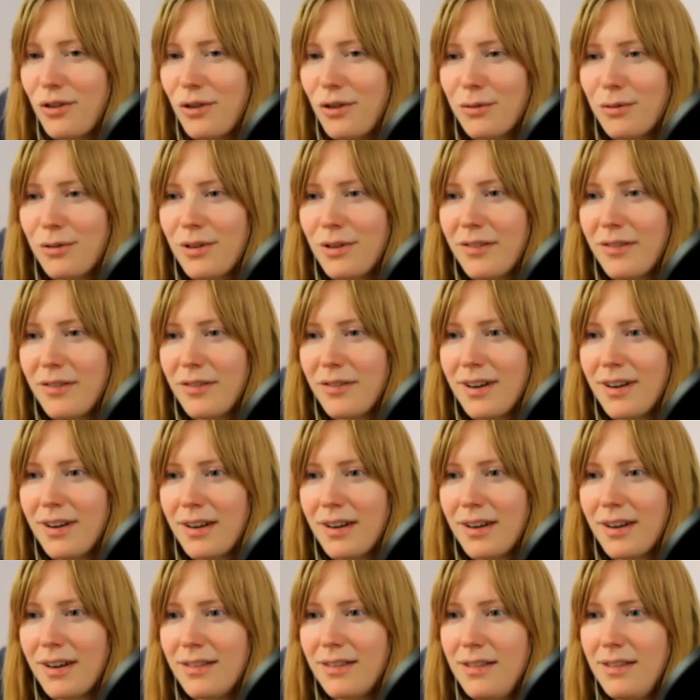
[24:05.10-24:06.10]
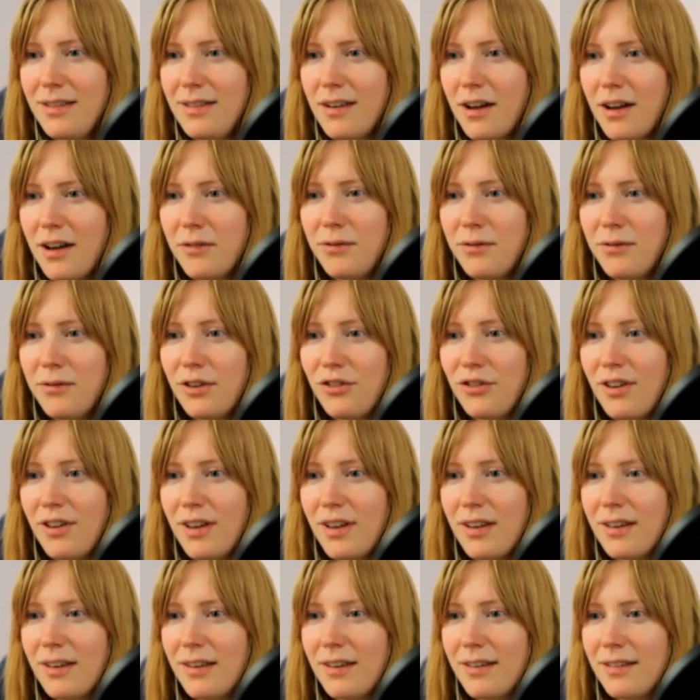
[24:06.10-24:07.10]
different.
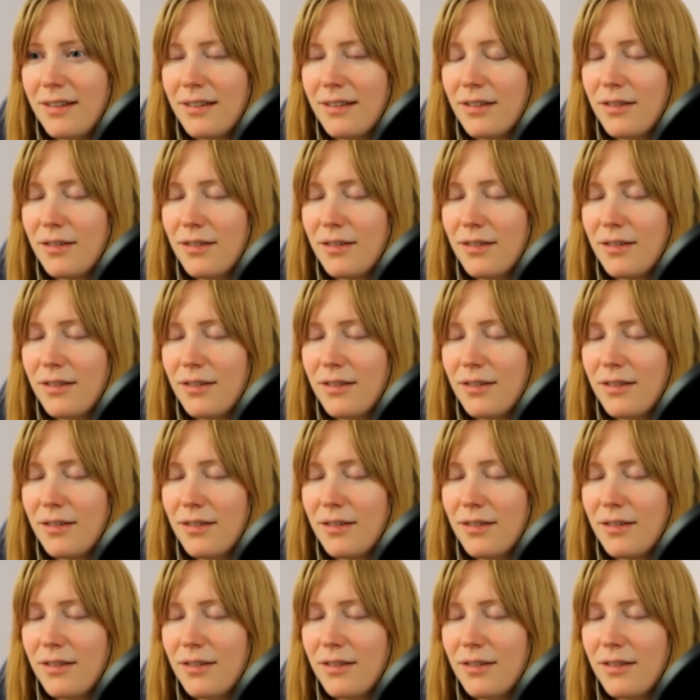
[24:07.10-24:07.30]
Nonfiction